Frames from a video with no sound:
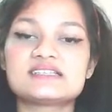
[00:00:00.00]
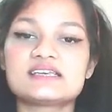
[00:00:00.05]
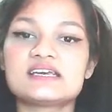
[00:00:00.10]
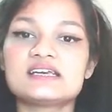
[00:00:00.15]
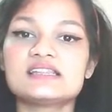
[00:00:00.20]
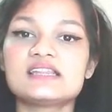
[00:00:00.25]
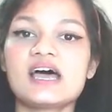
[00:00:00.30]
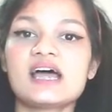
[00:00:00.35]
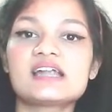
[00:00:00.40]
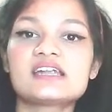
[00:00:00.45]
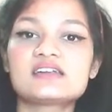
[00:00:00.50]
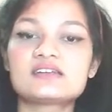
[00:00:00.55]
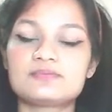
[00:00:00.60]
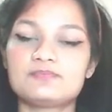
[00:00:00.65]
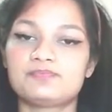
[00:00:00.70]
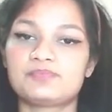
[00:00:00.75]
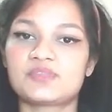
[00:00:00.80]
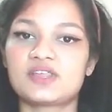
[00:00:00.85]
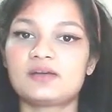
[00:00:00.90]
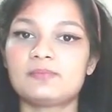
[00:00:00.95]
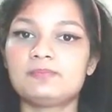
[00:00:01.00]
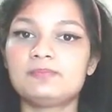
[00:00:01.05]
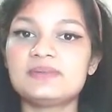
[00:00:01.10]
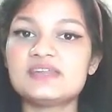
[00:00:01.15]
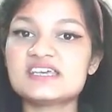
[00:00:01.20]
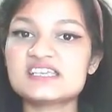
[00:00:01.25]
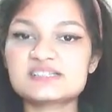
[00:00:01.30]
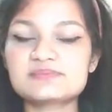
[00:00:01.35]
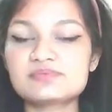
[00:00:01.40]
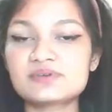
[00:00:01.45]
say that
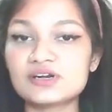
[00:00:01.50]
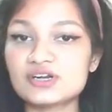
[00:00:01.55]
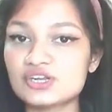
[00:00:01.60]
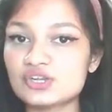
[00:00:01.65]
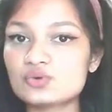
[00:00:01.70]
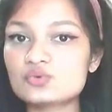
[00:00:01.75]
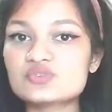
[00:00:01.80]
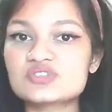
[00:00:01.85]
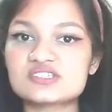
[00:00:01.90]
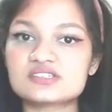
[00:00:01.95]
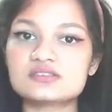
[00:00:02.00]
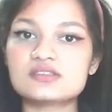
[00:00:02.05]
please produce